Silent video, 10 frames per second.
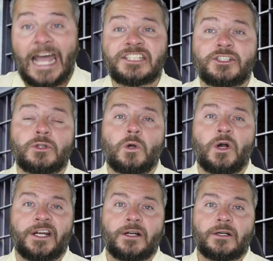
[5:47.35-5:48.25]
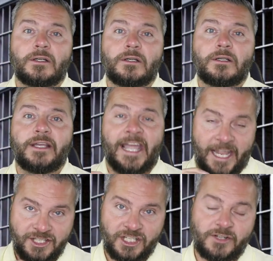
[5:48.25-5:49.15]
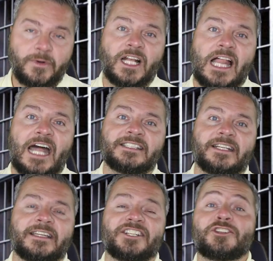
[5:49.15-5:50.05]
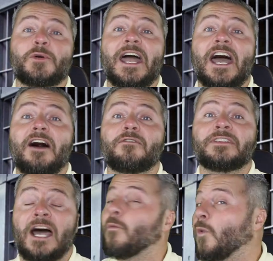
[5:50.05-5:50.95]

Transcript: as your lawyer, and just realizing that you have not